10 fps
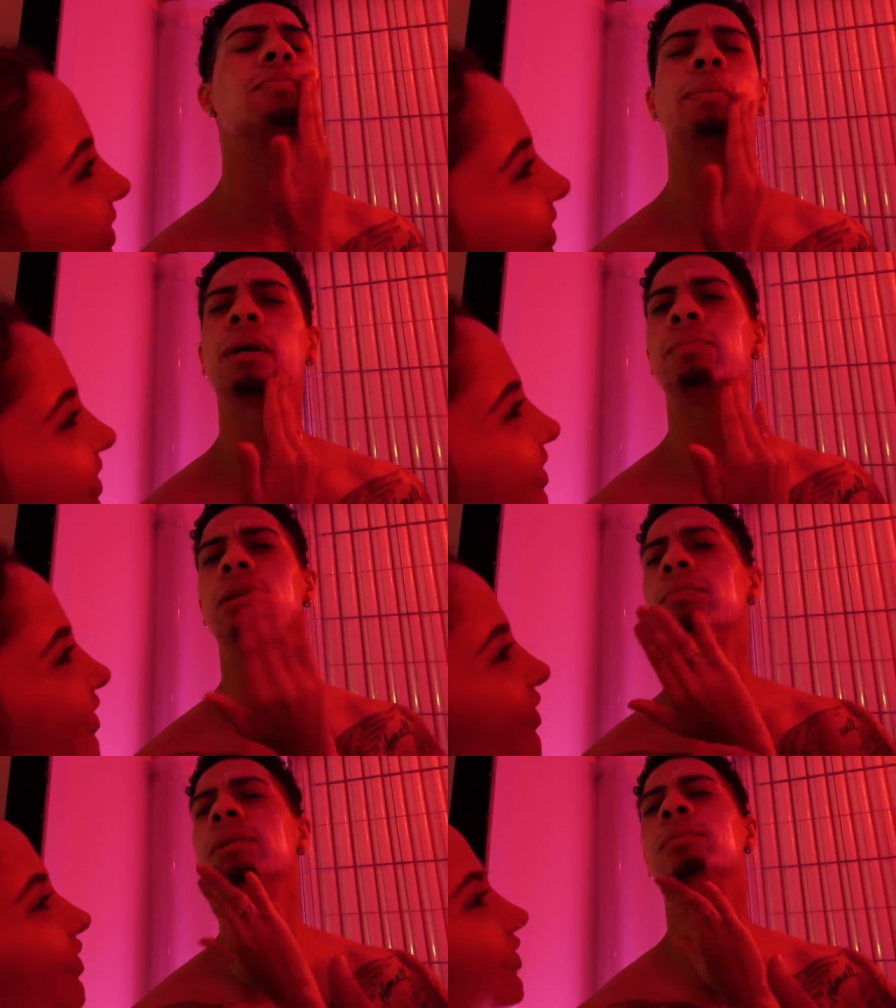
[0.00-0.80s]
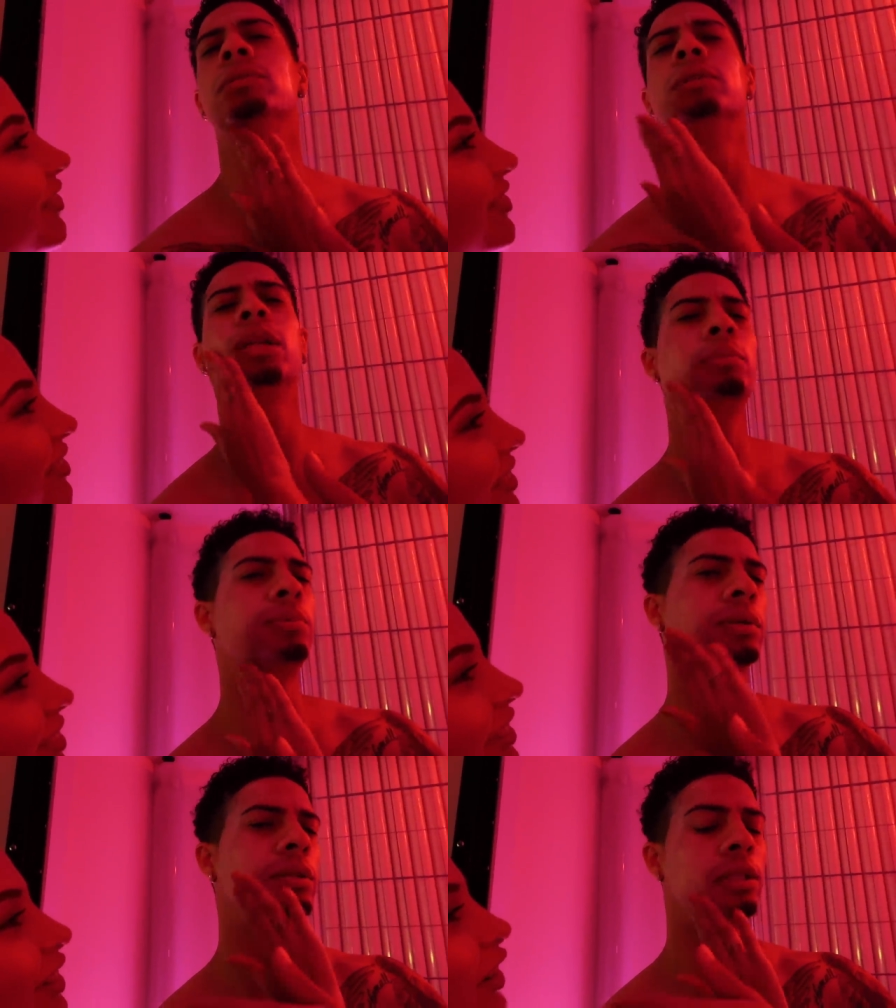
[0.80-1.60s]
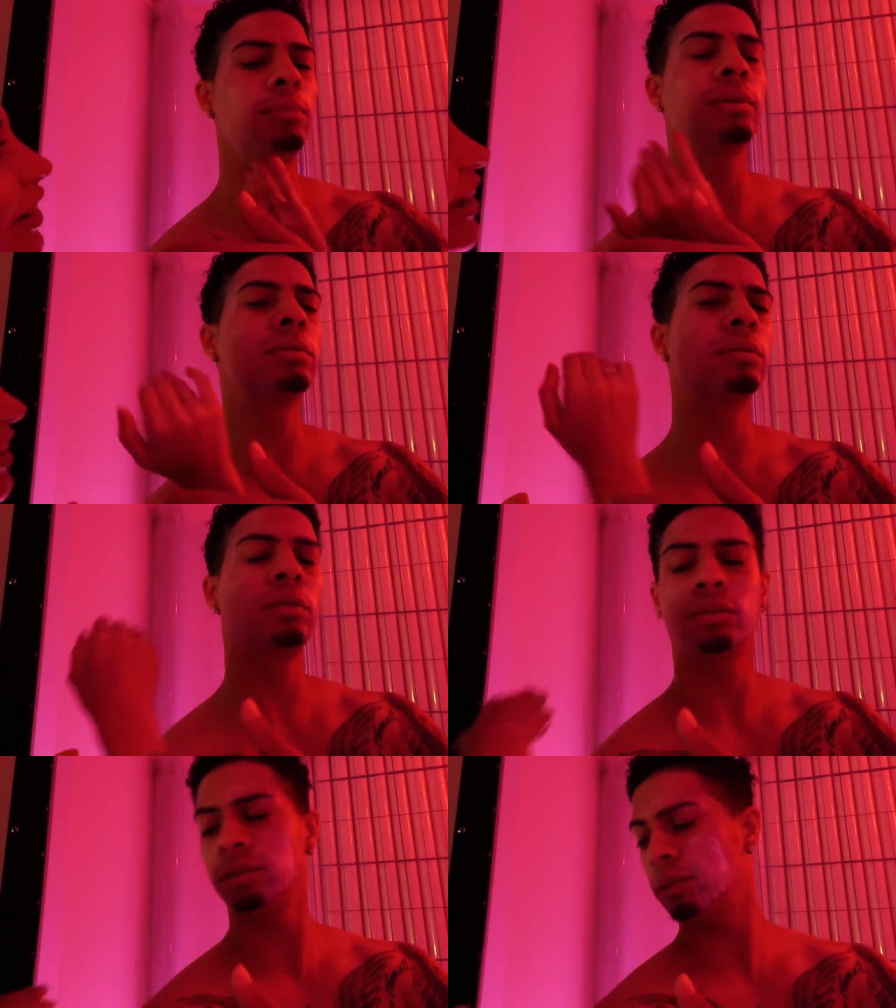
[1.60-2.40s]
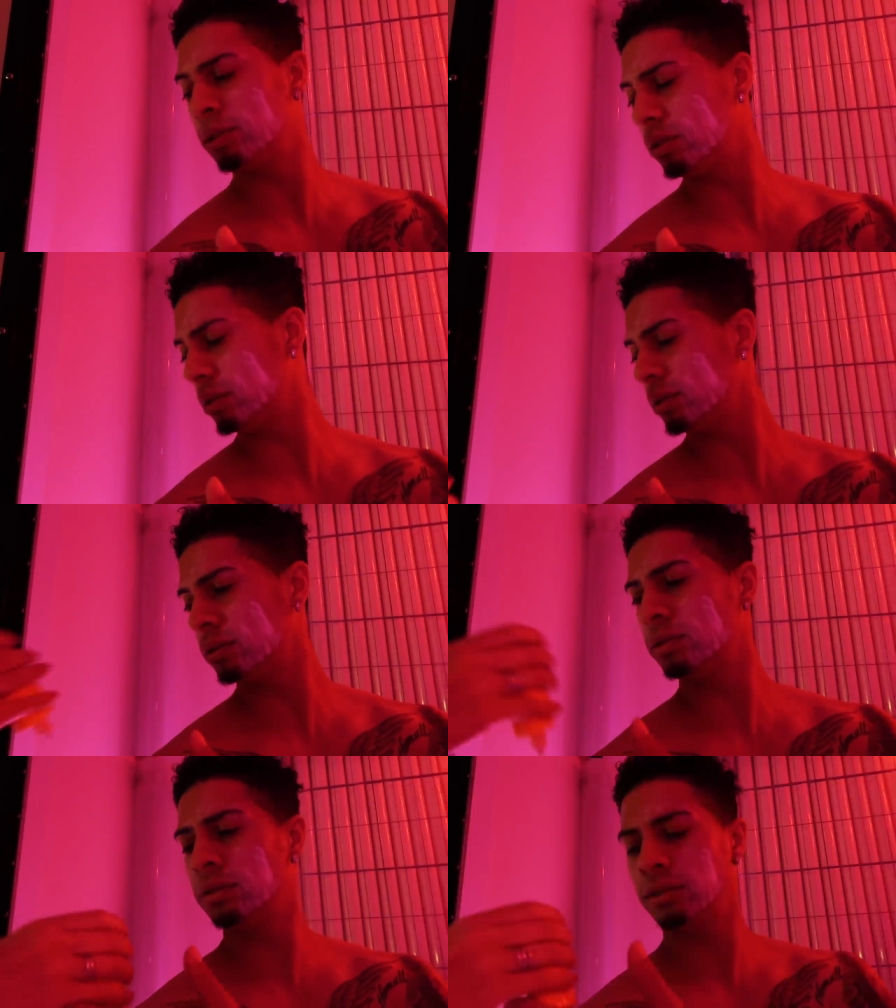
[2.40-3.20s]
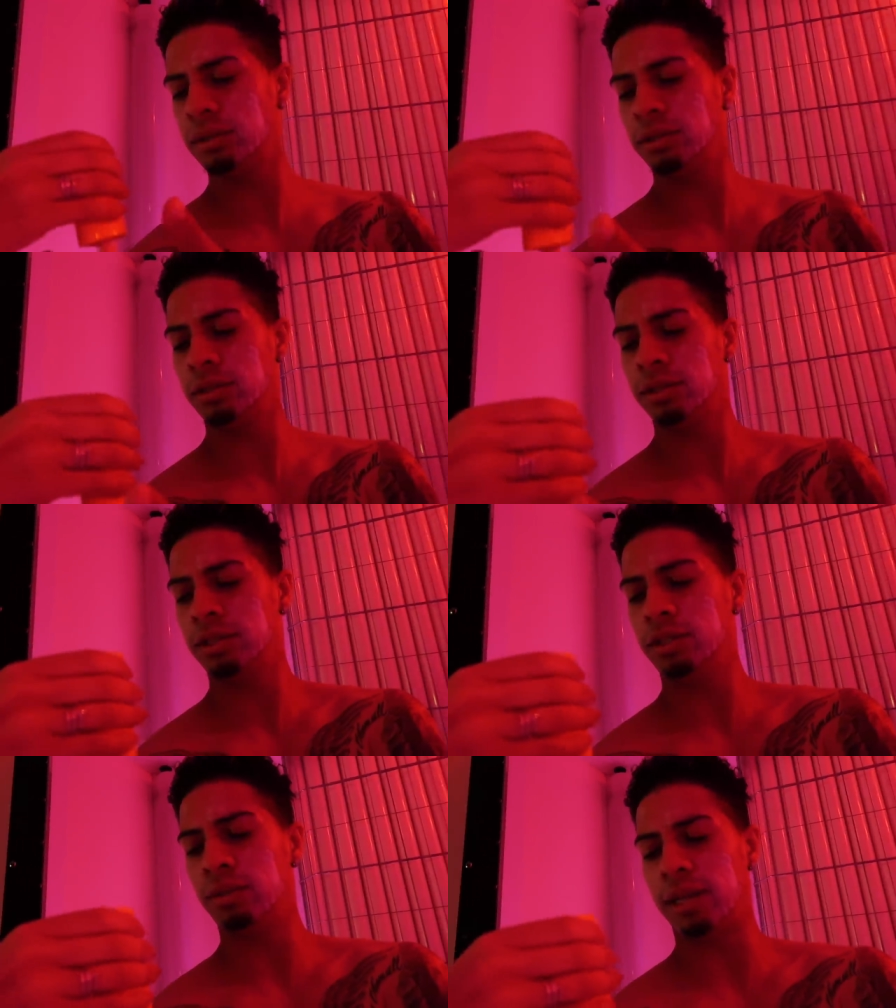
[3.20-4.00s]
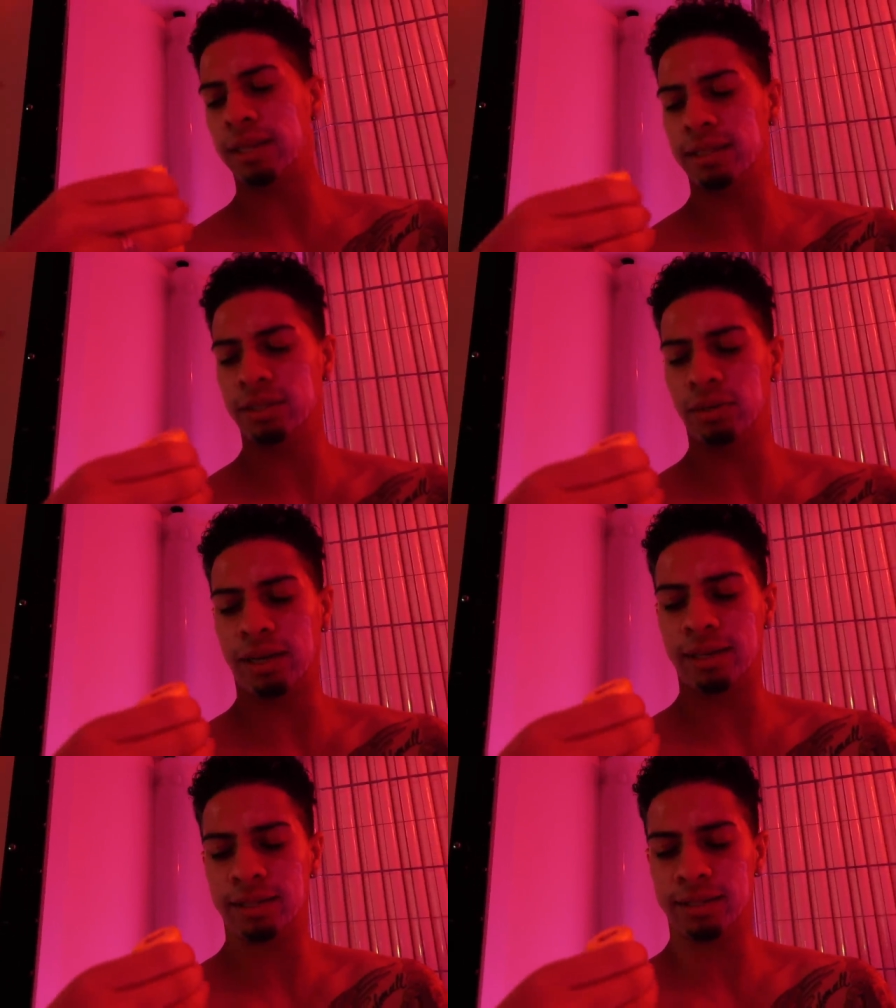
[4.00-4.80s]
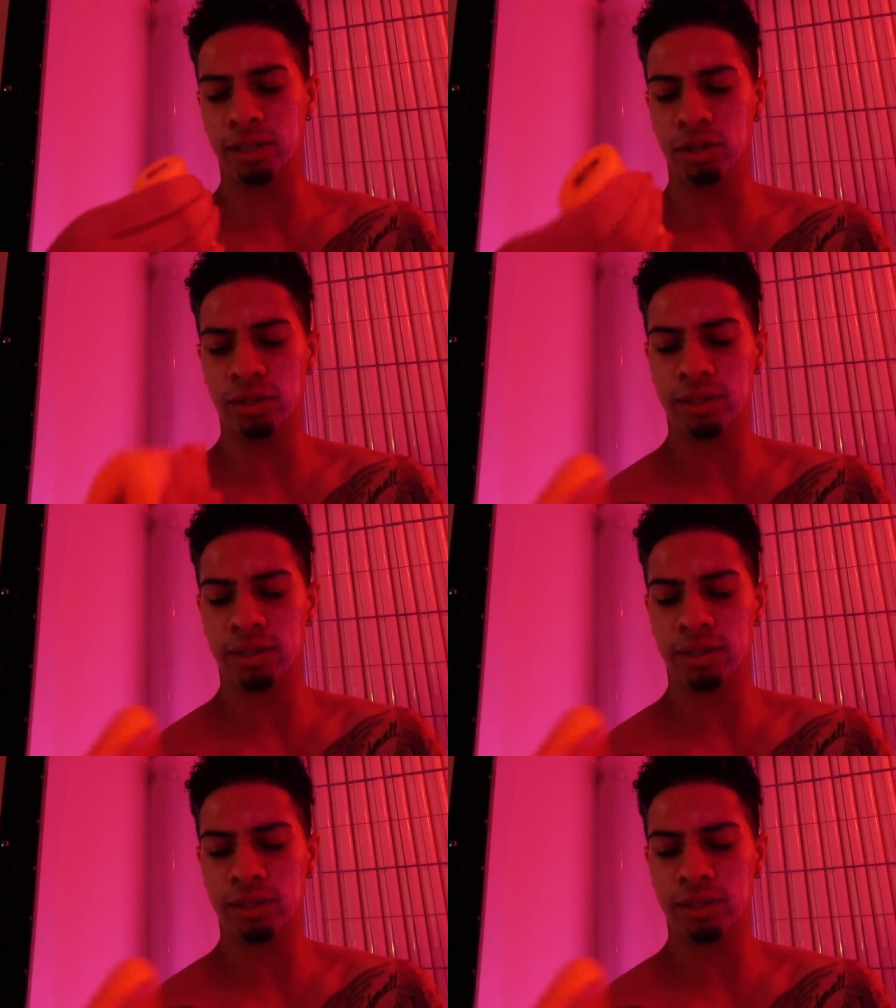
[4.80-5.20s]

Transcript: But wait, come on, let me let me do it. Let me put no, okay here. Let me do it. Here. You doing All right. Mine. You doing All right, I gotta go you